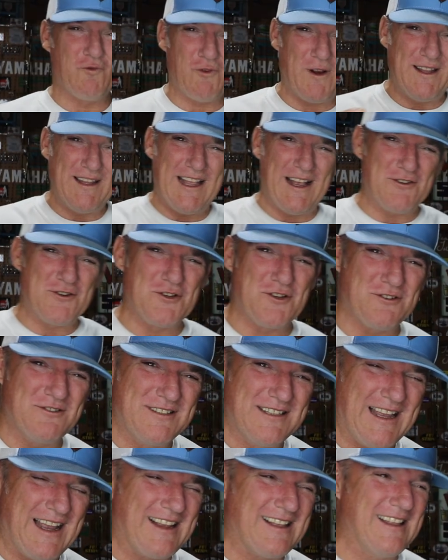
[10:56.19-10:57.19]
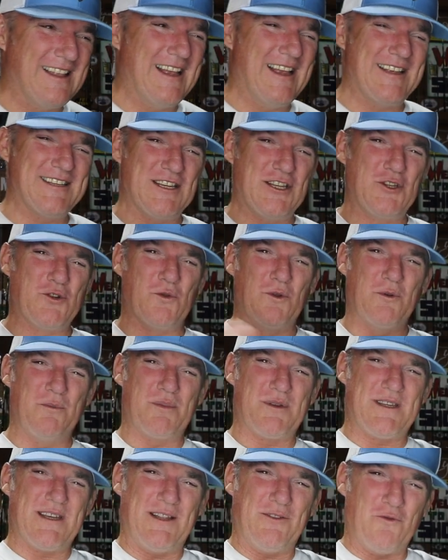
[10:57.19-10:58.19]
Right now, Sterling Tackle has a 20%
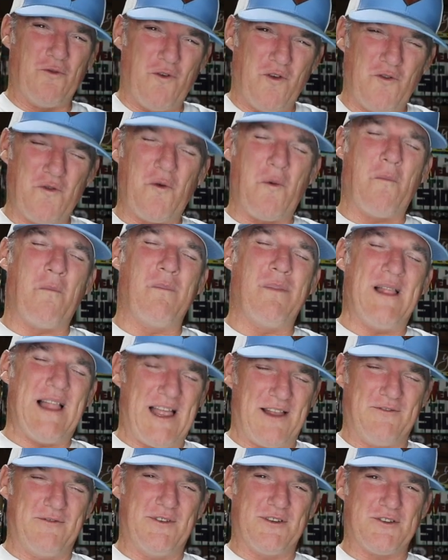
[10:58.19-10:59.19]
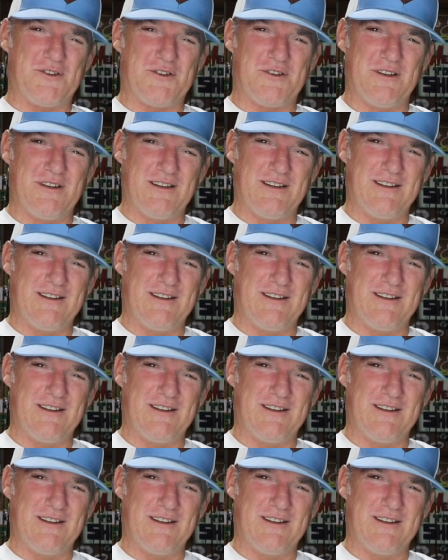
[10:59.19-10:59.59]
off Blackfish.